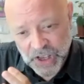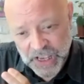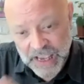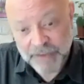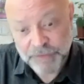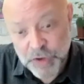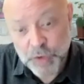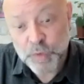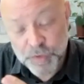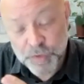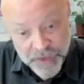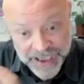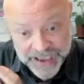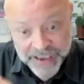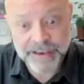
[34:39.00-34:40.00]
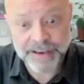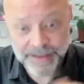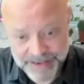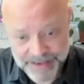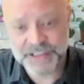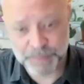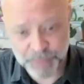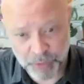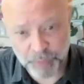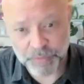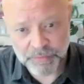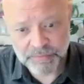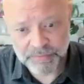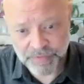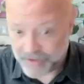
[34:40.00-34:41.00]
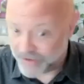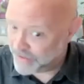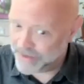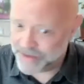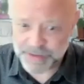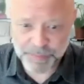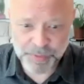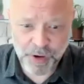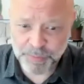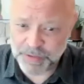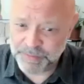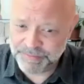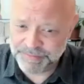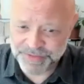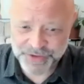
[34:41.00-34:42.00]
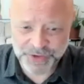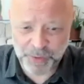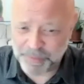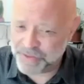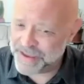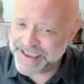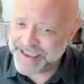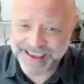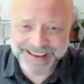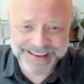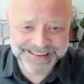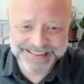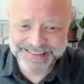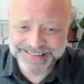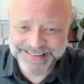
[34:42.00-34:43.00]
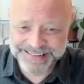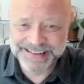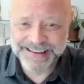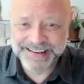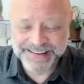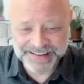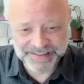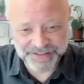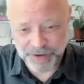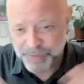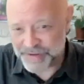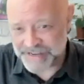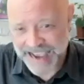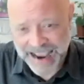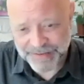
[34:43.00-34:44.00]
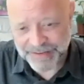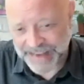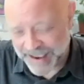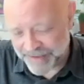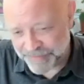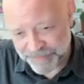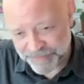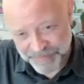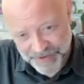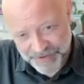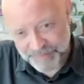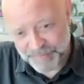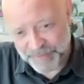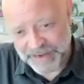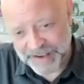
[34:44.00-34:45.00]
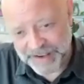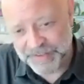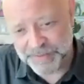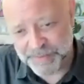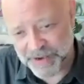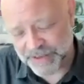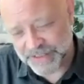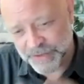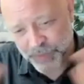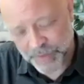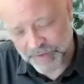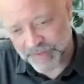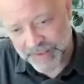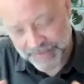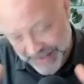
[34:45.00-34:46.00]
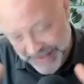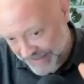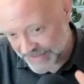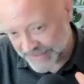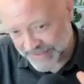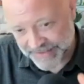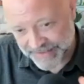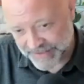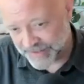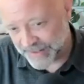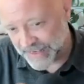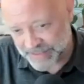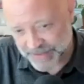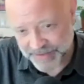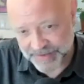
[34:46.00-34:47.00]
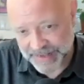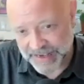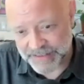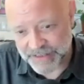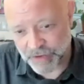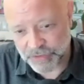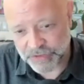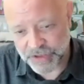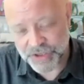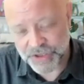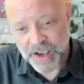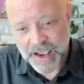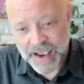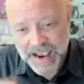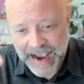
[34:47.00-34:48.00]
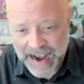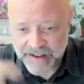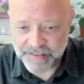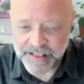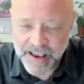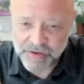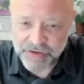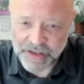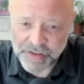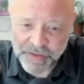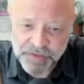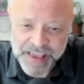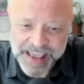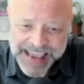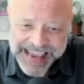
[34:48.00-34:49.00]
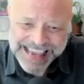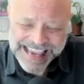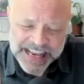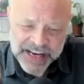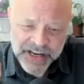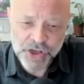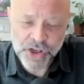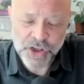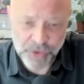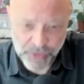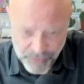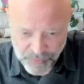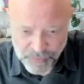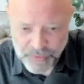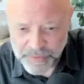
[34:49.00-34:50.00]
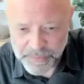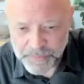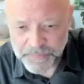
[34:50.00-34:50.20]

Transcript: If you think it's a problem, thinking's a problem. Stop thinking don't doubt have you know believe in the master all of that that's so that's that's cultish and there's a thing in you